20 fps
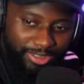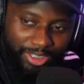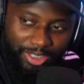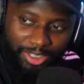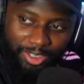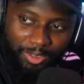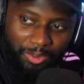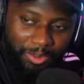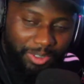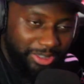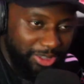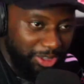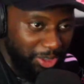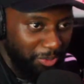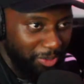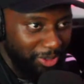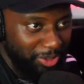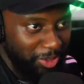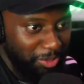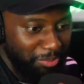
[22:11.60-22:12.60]
To Quincy
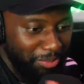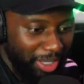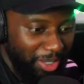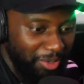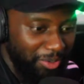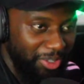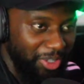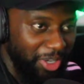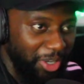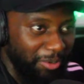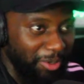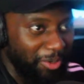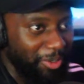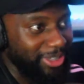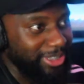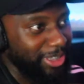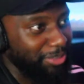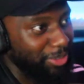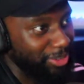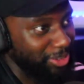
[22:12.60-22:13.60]
Owisi-Obayu. You know what
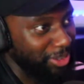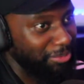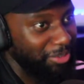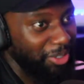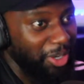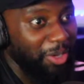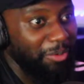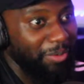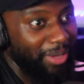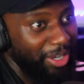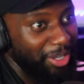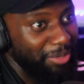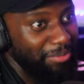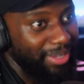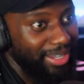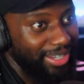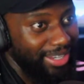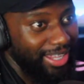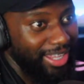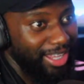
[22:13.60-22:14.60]
Quincy Owisi? You know about that
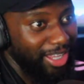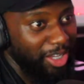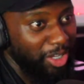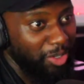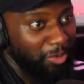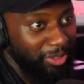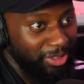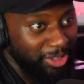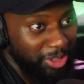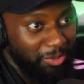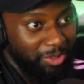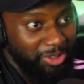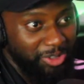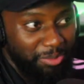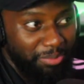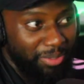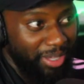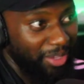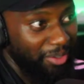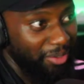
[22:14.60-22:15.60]
man there, Quincy
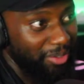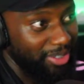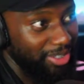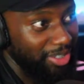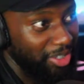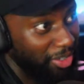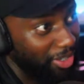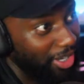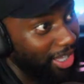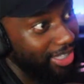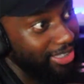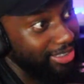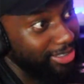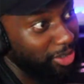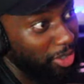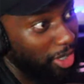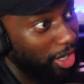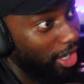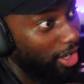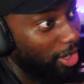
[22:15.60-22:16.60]
Owisi-Obayu. You know that is
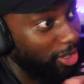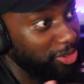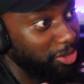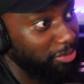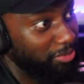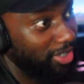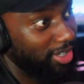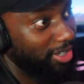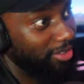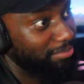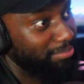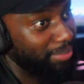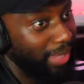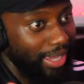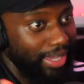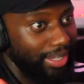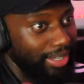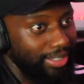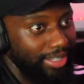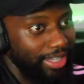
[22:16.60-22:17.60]
the Arsenal brother
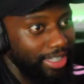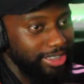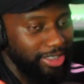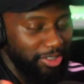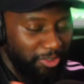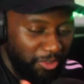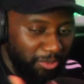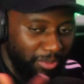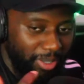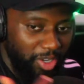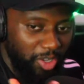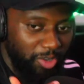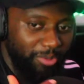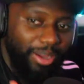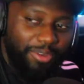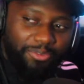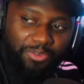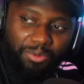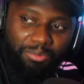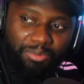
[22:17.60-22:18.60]
back in the days. Do you even know
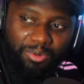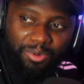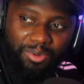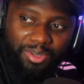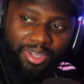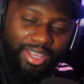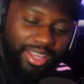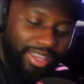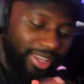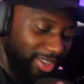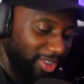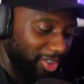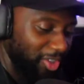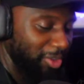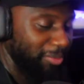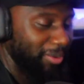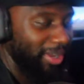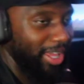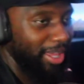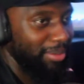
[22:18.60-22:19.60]
about football? You
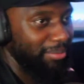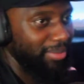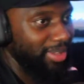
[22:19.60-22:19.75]
know about him.